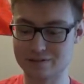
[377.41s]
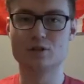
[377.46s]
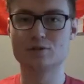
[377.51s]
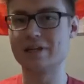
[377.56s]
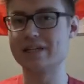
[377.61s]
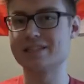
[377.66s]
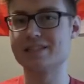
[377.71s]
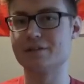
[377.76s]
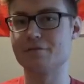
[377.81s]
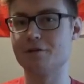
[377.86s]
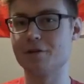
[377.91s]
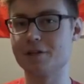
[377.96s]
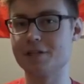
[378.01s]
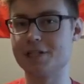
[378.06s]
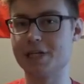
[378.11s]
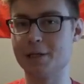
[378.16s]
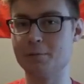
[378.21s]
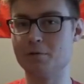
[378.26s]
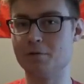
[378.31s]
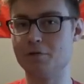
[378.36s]
So that's it for the
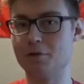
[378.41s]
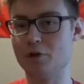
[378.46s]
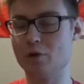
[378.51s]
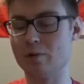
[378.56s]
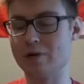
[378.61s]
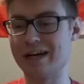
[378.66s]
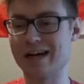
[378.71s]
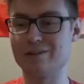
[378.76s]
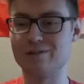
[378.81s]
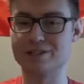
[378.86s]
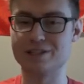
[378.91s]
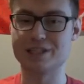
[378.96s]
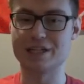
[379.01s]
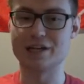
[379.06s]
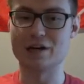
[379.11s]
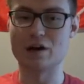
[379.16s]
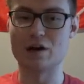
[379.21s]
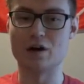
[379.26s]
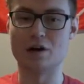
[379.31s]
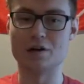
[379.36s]
team review. Now let's
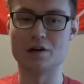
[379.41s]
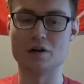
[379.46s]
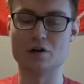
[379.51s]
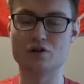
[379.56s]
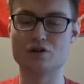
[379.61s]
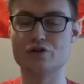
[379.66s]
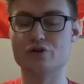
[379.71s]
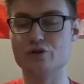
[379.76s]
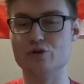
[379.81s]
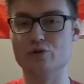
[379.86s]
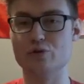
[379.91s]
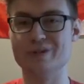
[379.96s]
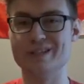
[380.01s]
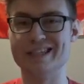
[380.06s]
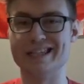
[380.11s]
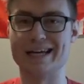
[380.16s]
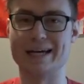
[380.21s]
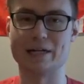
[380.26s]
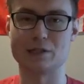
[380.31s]
get on to the